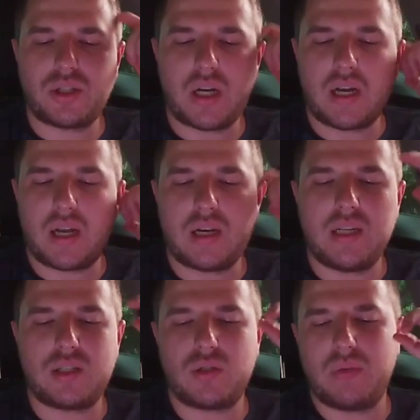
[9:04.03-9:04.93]
check and
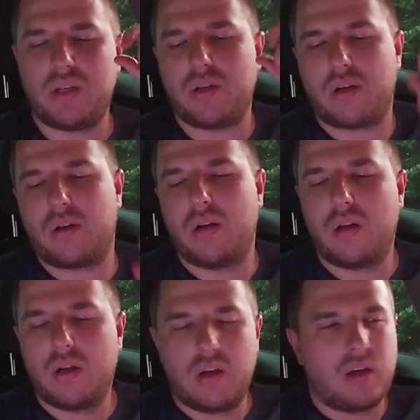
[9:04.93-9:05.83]
needs to be done?
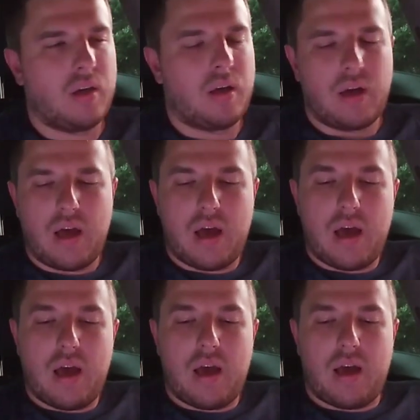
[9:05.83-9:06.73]

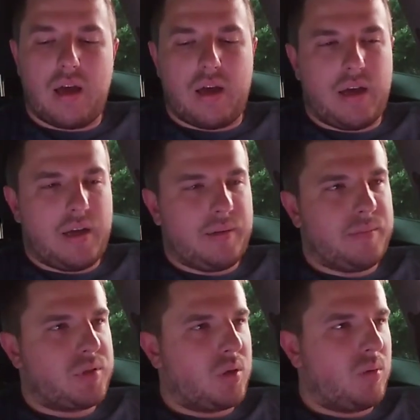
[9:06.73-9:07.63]

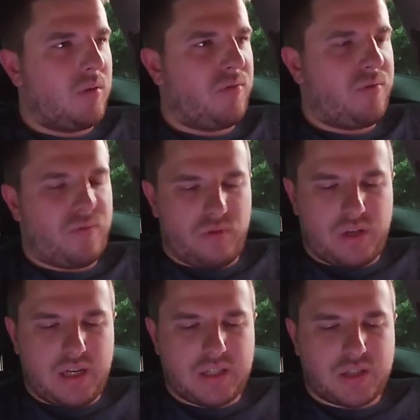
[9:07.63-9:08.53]
So the
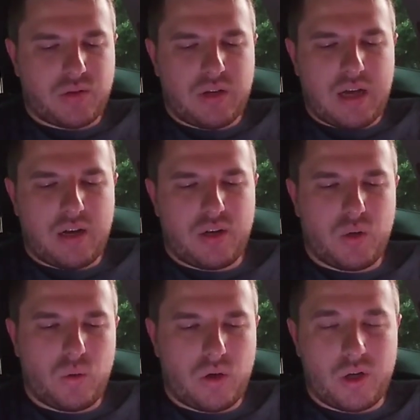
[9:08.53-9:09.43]
things that you gotta
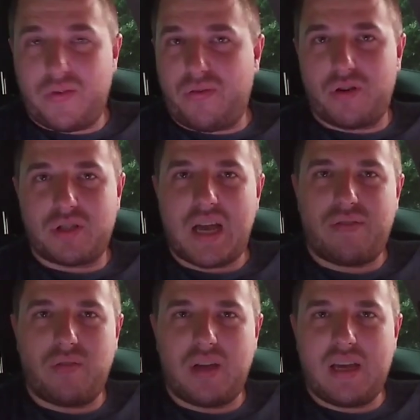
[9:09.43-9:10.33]
do, you first
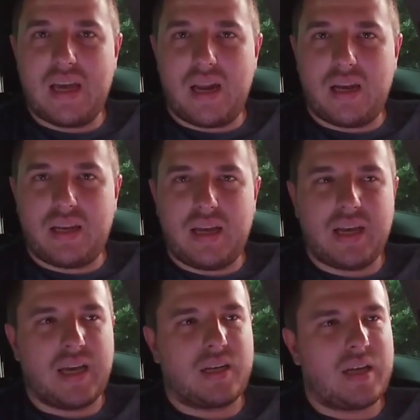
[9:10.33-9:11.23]
have to get a
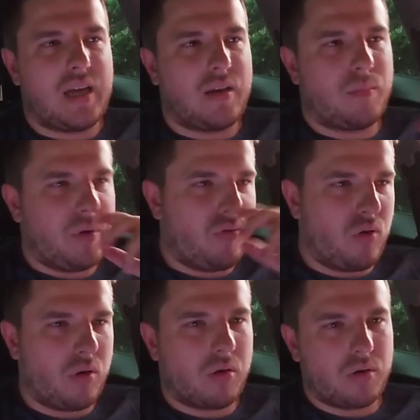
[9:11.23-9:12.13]
ticket, and
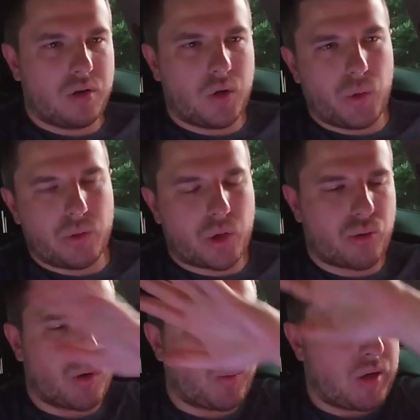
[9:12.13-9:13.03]
before the whole
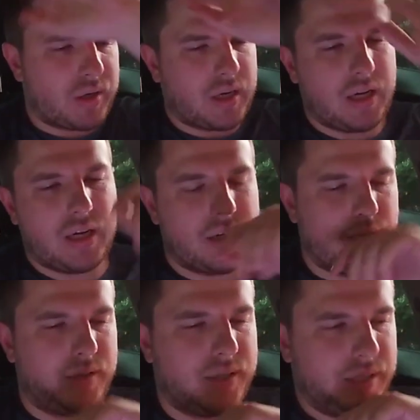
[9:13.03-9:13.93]
Corona thing,
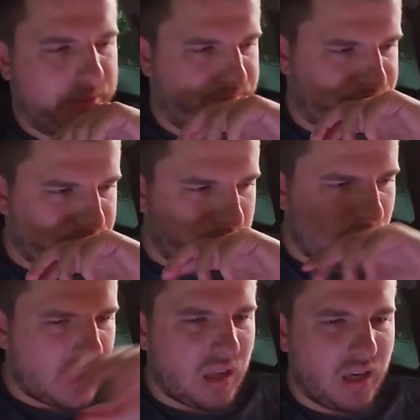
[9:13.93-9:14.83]

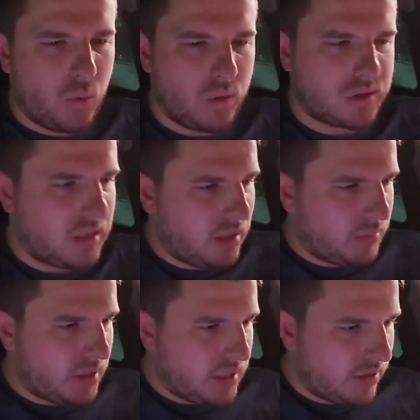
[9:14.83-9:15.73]
it was a little
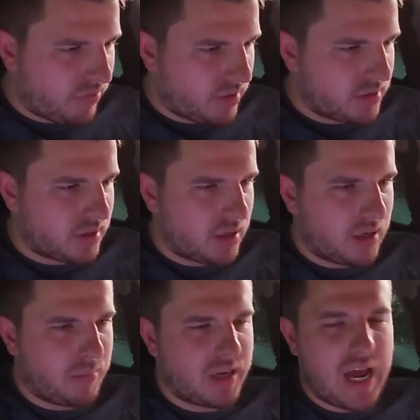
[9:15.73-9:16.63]
bit different,
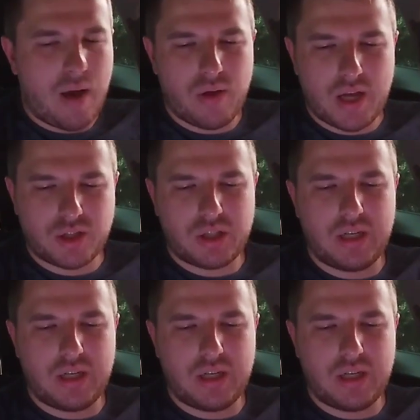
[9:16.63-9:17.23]
but now you have